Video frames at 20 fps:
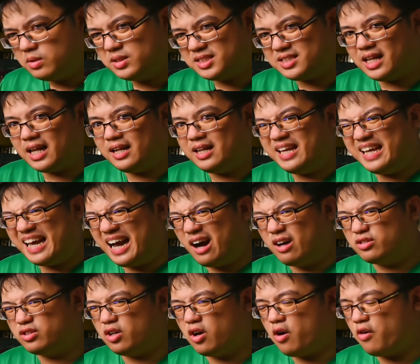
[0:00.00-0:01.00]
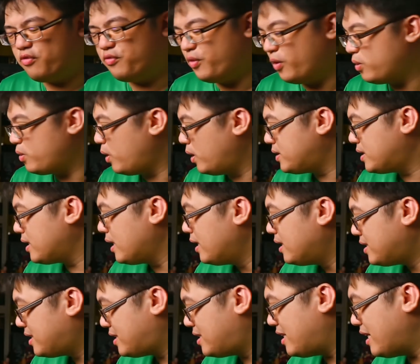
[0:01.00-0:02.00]
slightly out of focus,
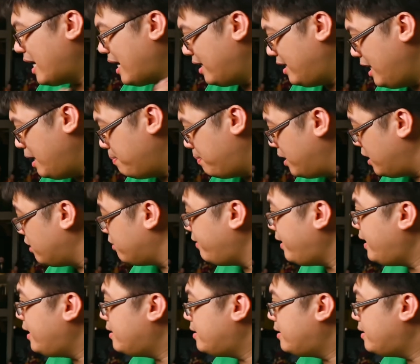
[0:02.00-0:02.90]
slightly blurry.